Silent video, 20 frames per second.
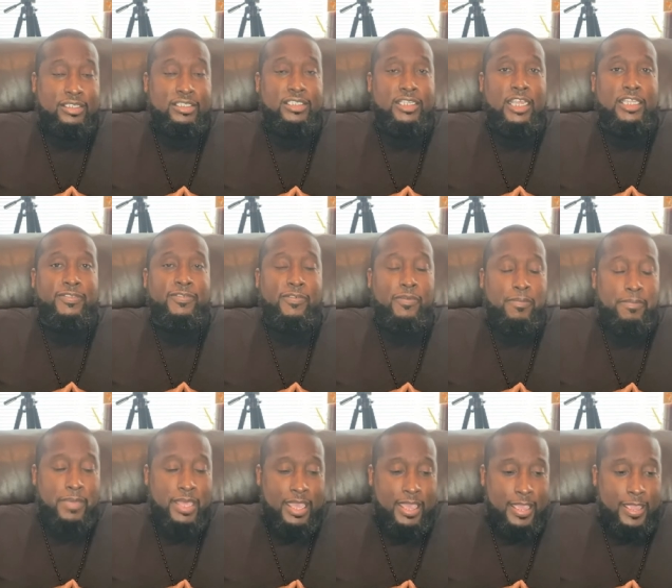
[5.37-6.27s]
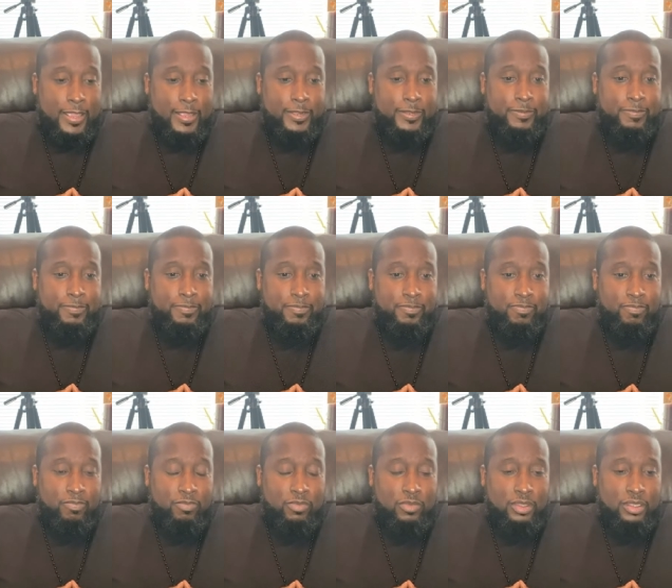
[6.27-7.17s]
successful man,
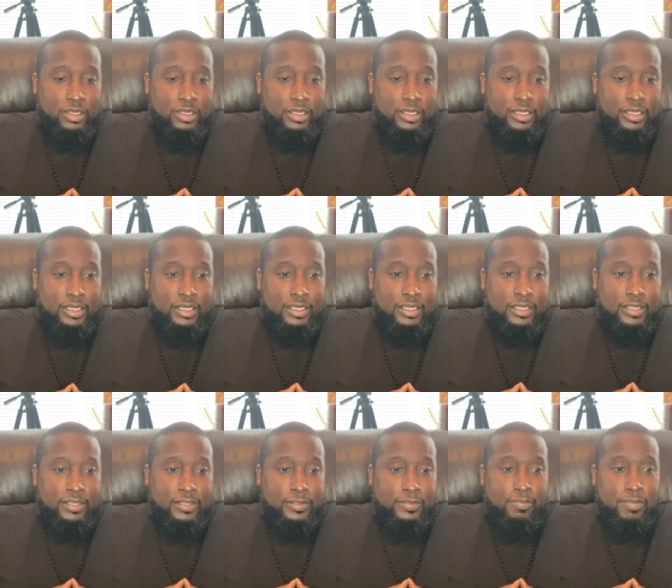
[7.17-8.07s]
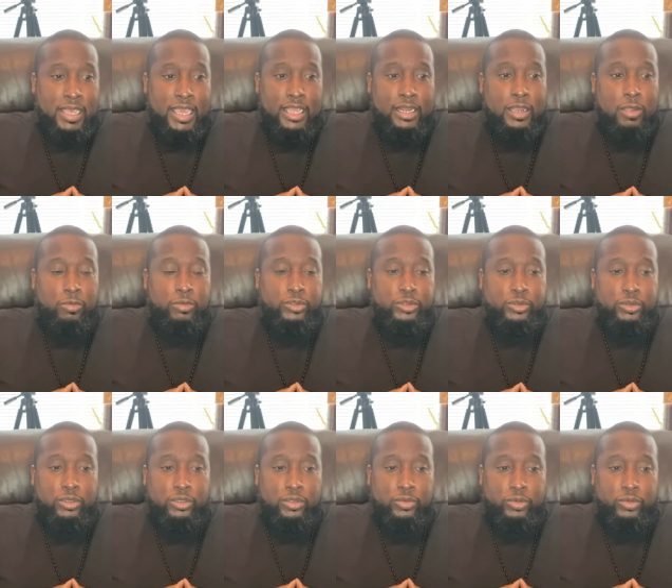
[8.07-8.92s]
this man that was